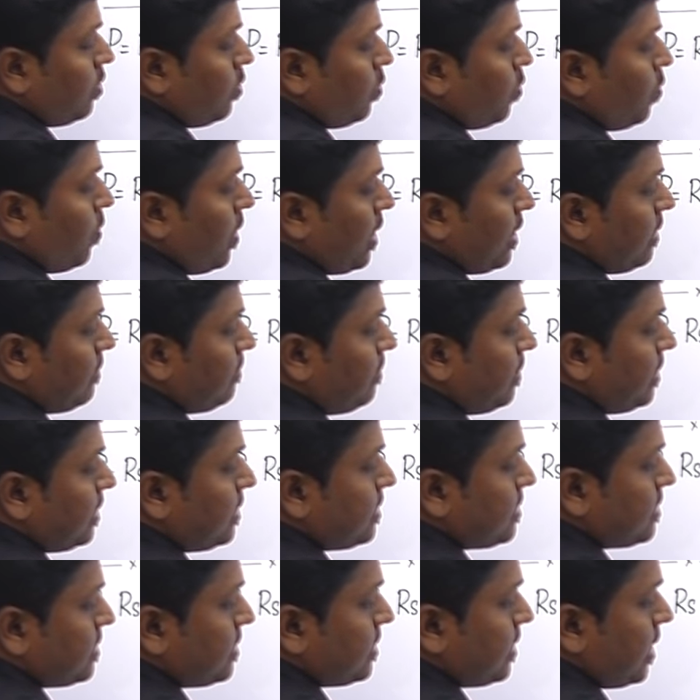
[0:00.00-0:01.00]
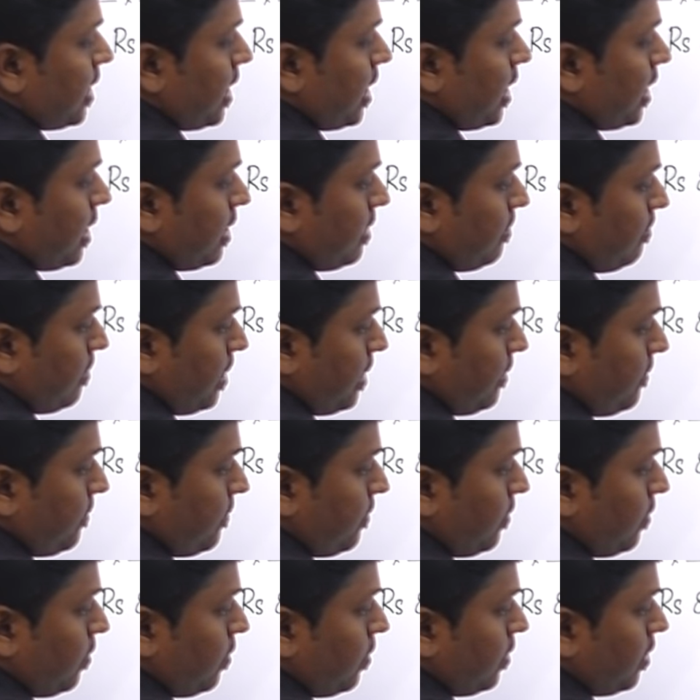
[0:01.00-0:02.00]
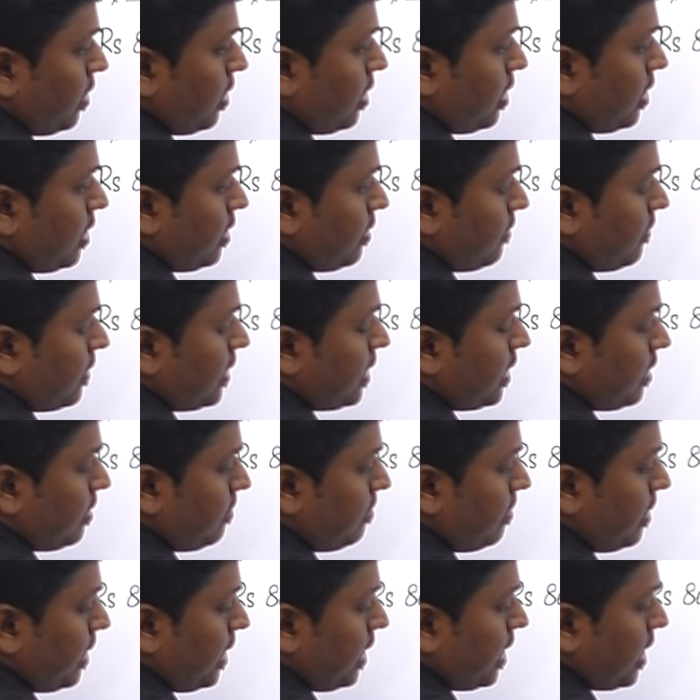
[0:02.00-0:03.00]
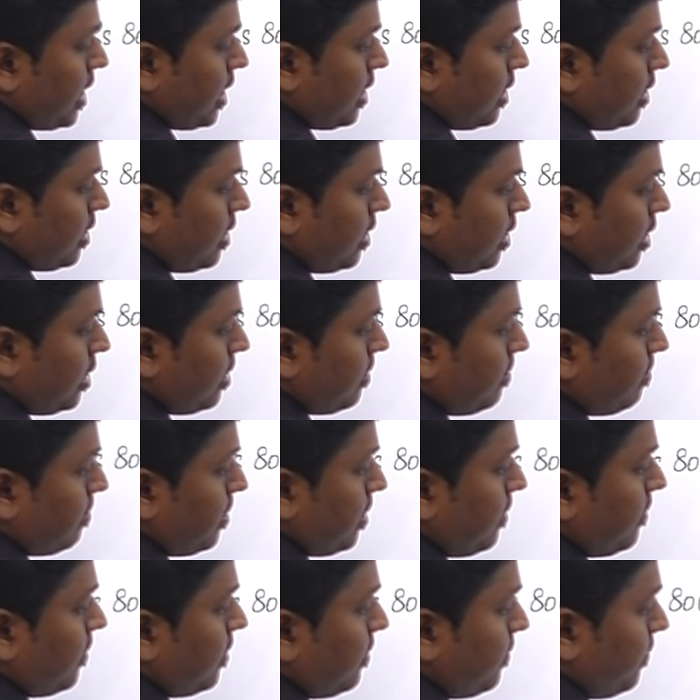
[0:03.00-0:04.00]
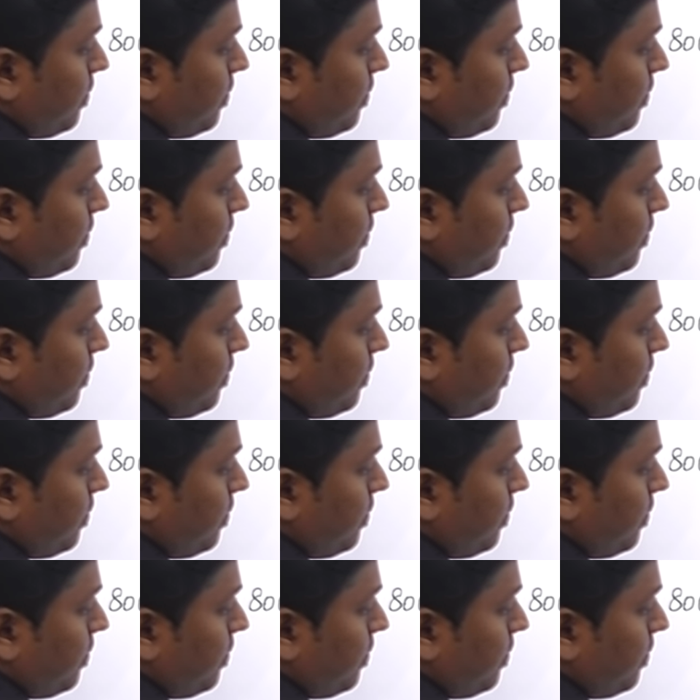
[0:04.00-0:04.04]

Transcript: 1 plus R by 4 divided by 100 power